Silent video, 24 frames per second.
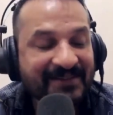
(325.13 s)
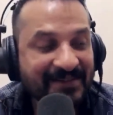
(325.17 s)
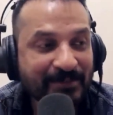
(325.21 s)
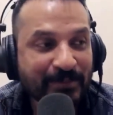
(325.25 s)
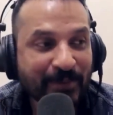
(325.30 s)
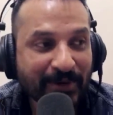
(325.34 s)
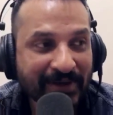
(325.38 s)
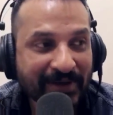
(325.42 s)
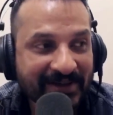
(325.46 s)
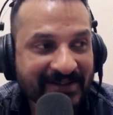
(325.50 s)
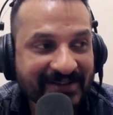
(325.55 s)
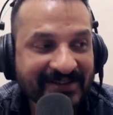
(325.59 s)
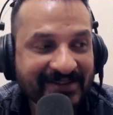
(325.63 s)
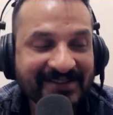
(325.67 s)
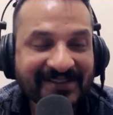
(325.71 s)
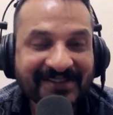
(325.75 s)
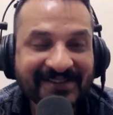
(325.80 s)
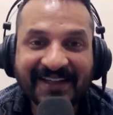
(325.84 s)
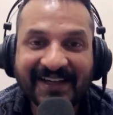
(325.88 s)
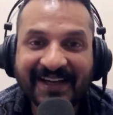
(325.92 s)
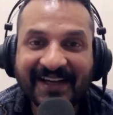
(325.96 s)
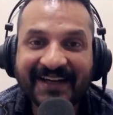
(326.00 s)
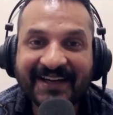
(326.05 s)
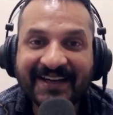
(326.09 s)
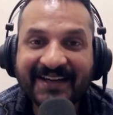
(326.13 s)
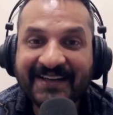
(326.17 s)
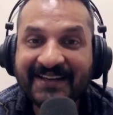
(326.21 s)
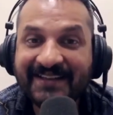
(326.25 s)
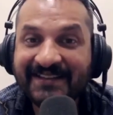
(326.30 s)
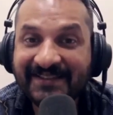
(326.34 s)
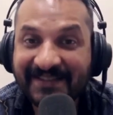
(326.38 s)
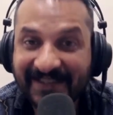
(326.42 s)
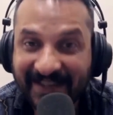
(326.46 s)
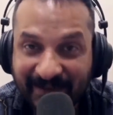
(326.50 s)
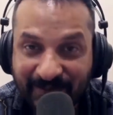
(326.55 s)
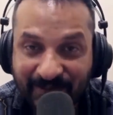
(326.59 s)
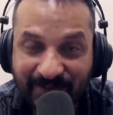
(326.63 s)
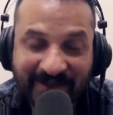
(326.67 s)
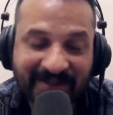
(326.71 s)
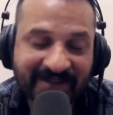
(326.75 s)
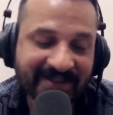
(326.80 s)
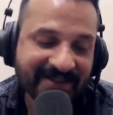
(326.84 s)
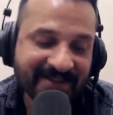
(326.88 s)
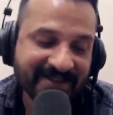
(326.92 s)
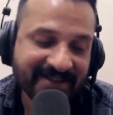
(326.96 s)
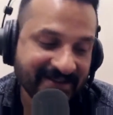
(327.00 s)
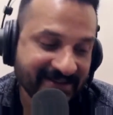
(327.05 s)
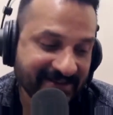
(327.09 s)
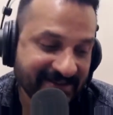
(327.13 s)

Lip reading: The point is, I genuinely